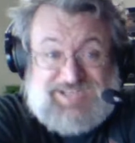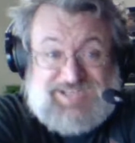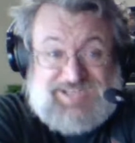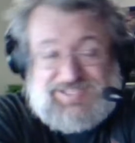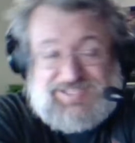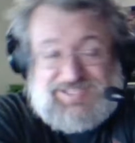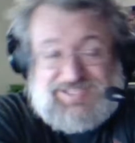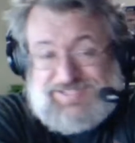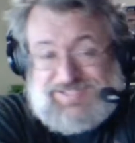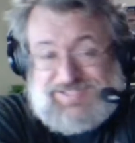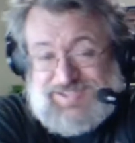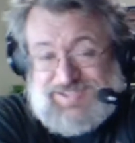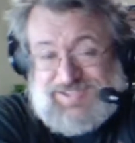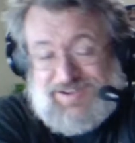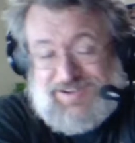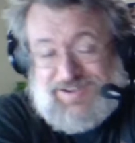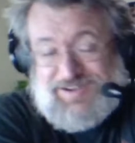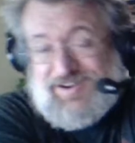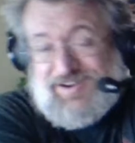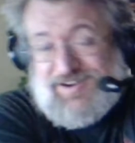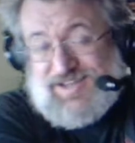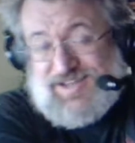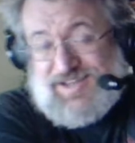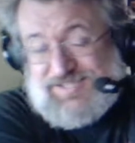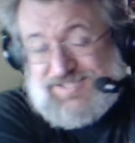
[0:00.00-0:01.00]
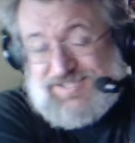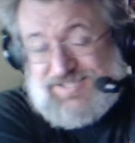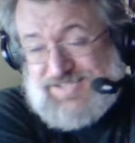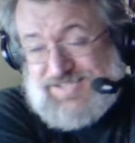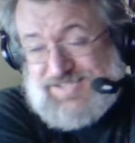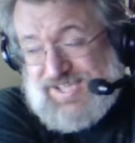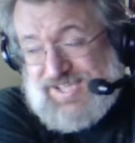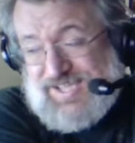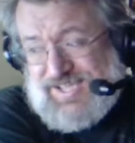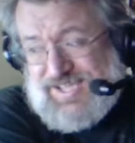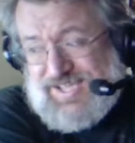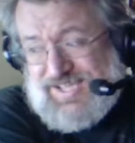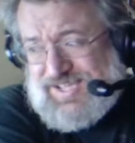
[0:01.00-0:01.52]
The CR is
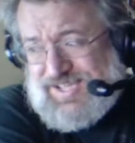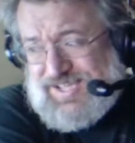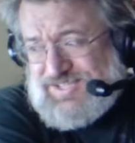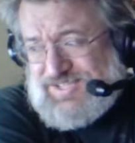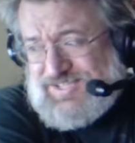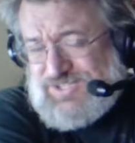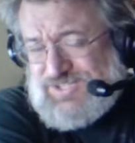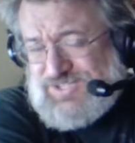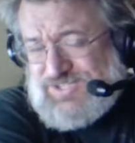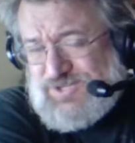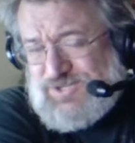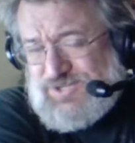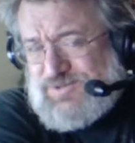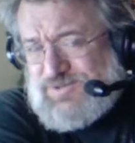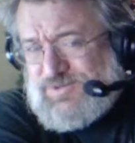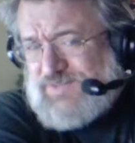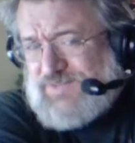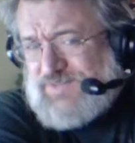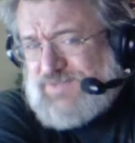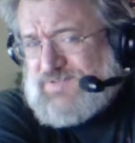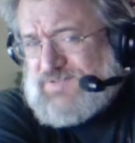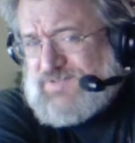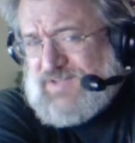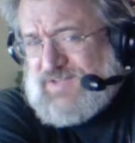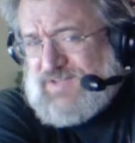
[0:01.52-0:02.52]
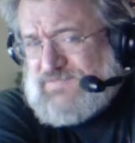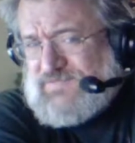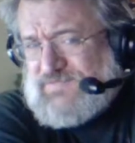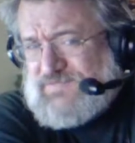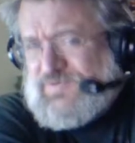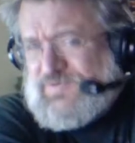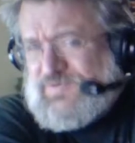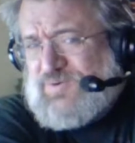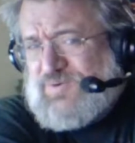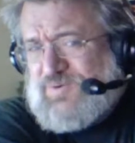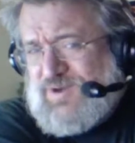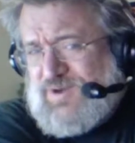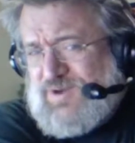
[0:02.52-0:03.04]
2, if not
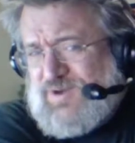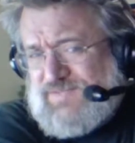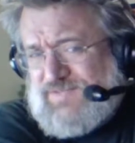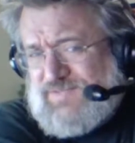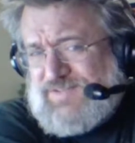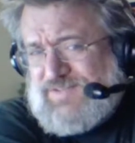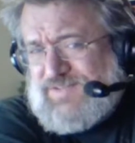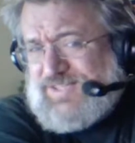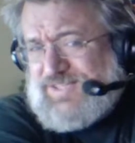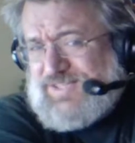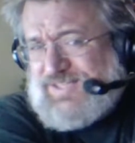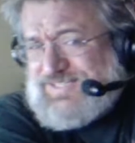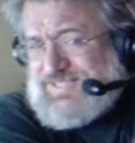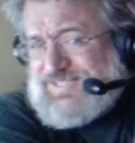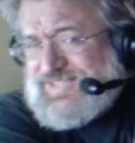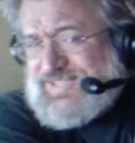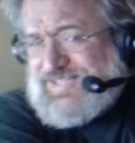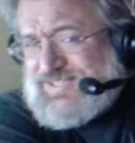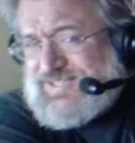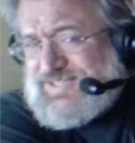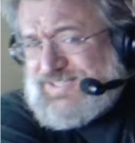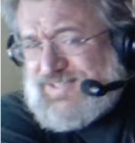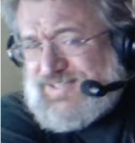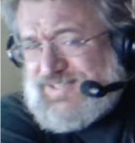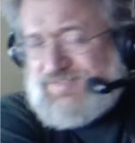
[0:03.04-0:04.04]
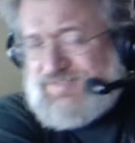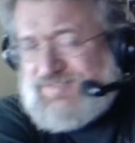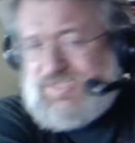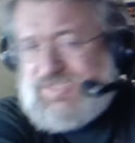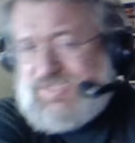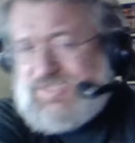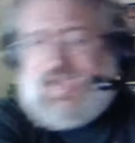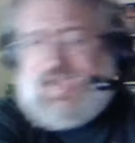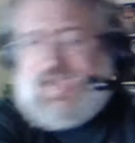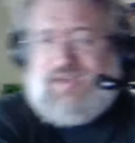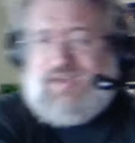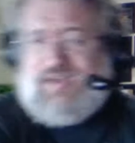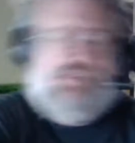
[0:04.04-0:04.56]
4, if not 6 levels
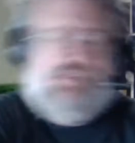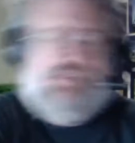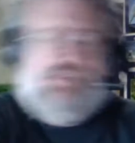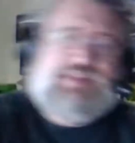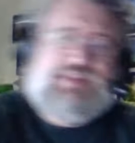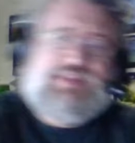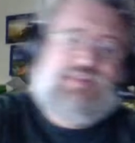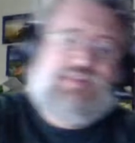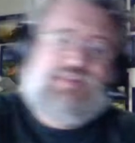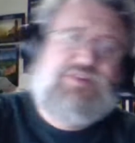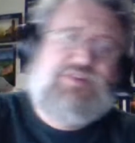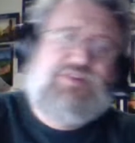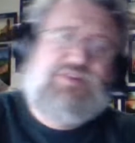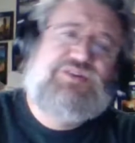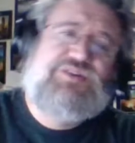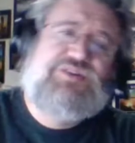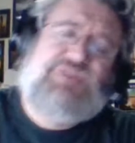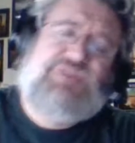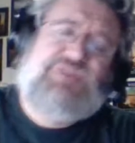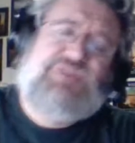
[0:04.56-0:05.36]
higher than they are. So